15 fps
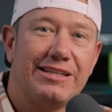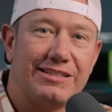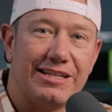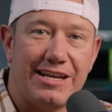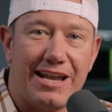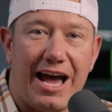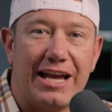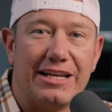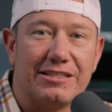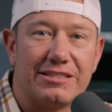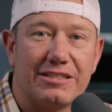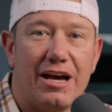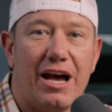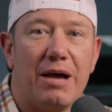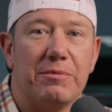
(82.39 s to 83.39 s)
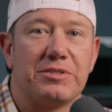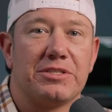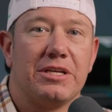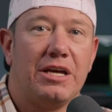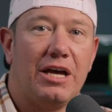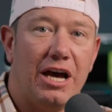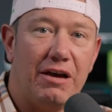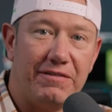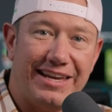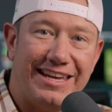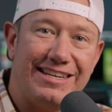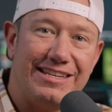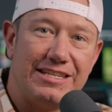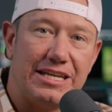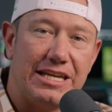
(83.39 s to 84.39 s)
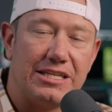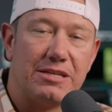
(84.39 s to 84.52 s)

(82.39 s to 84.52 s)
to 9 stops of ND,